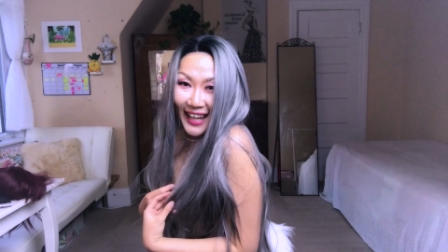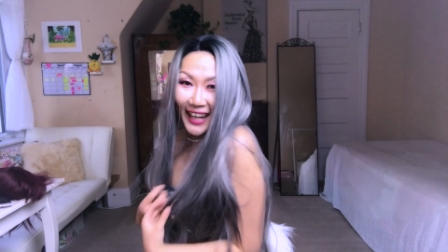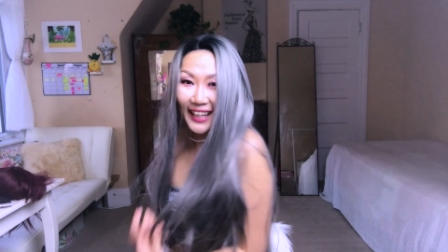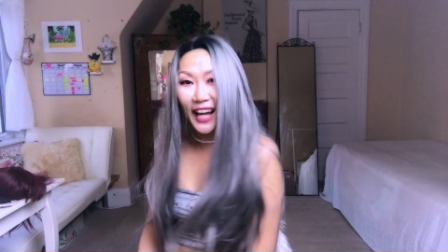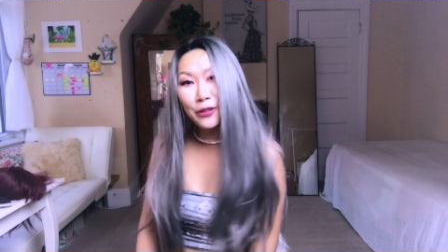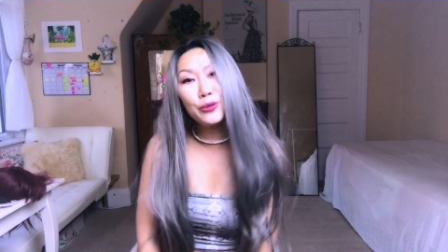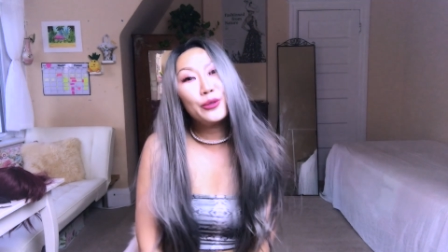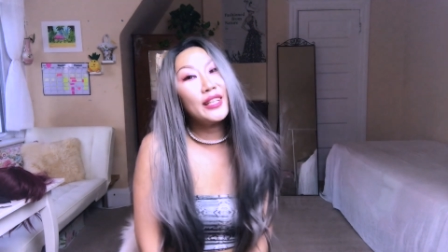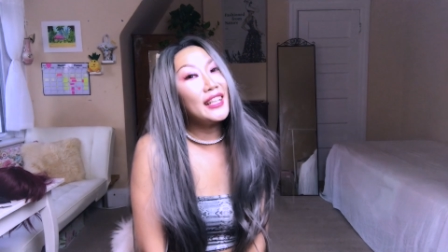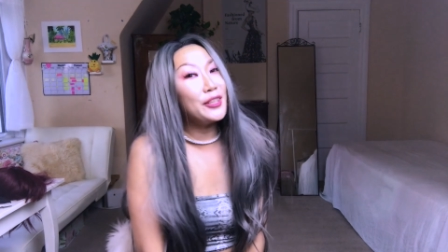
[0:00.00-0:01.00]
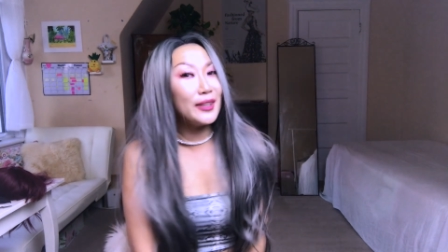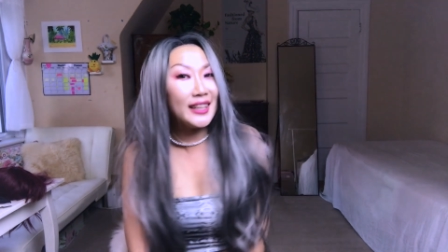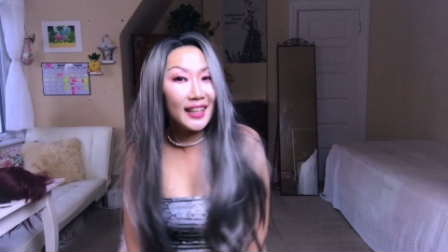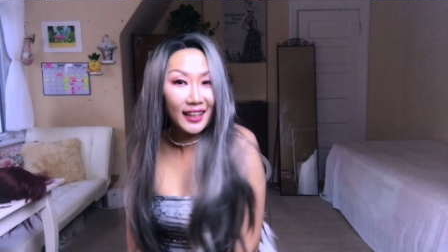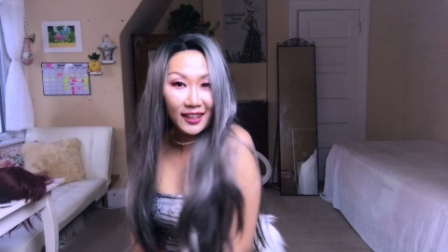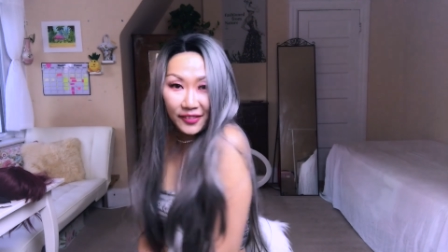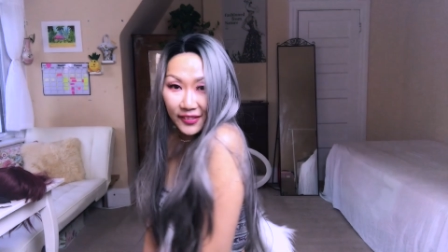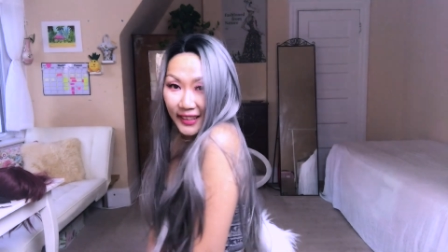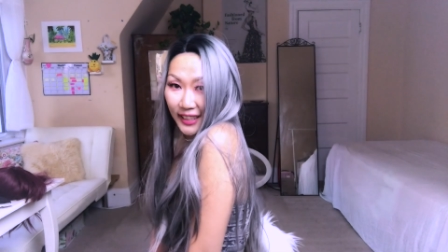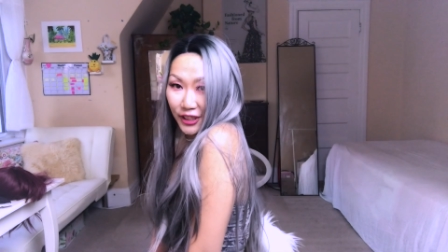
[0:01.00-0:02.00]
and I really, really
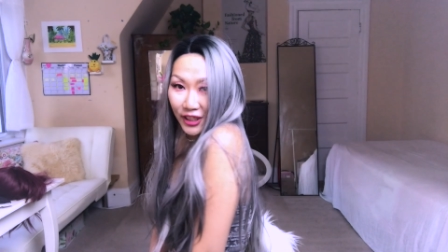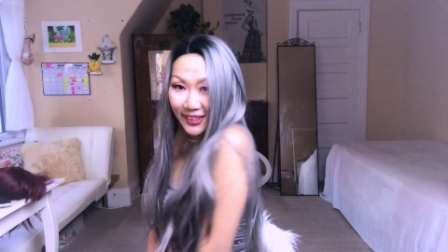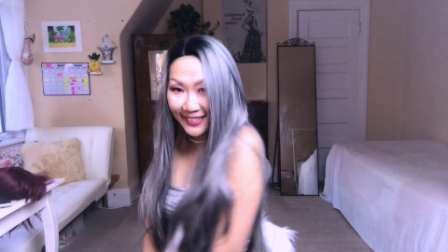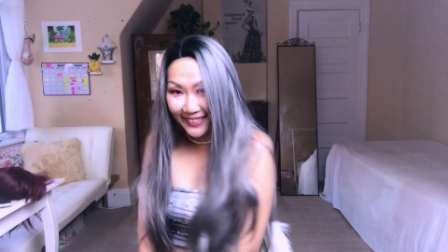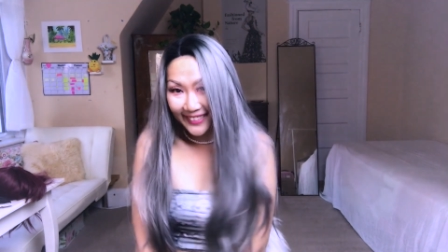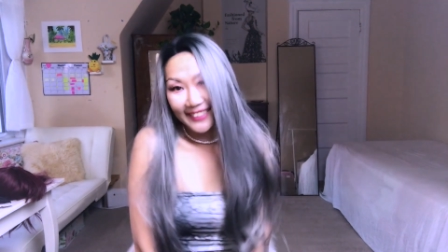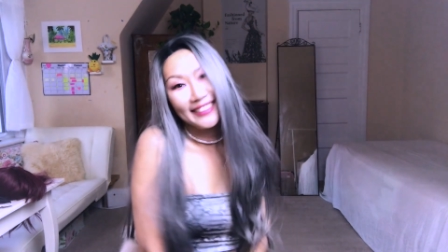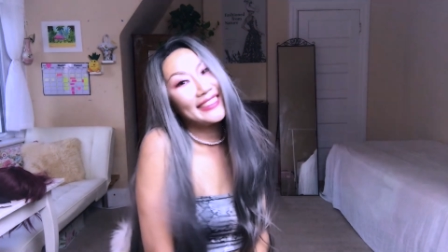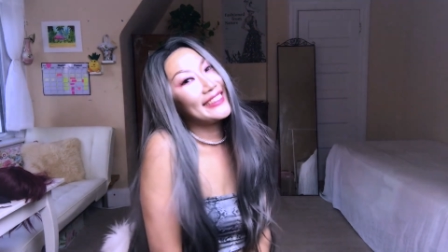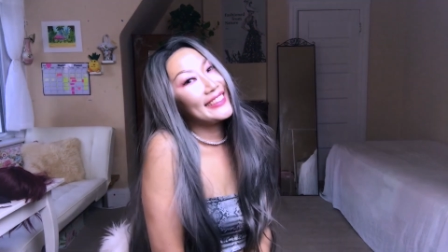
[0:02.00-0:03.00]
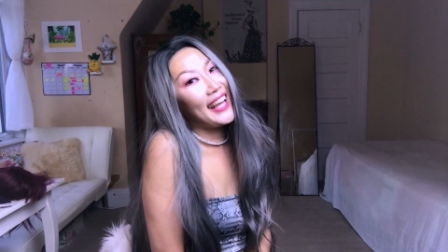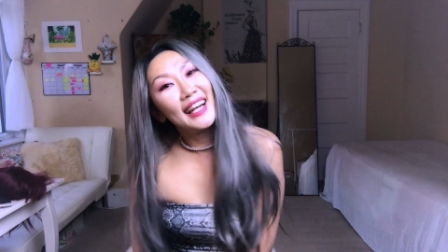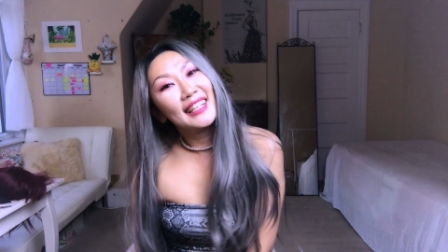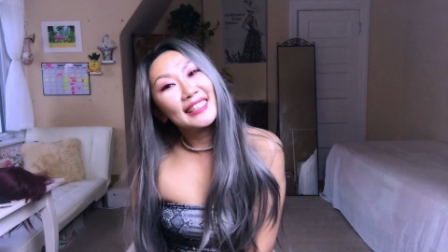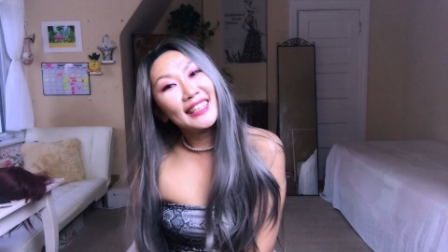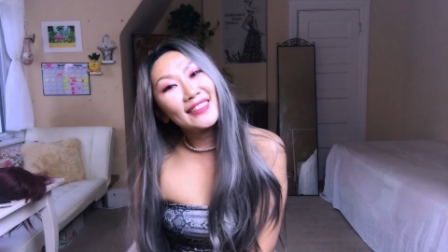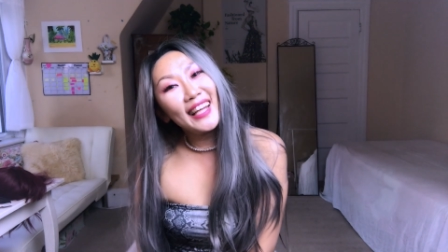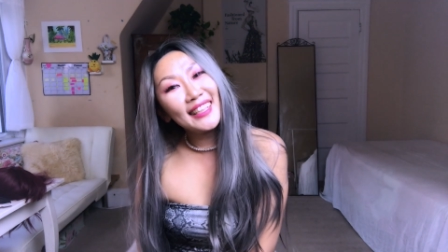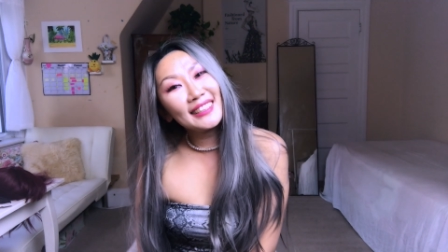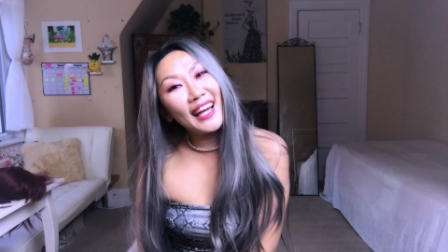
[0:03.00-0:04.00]
love these 2. See you next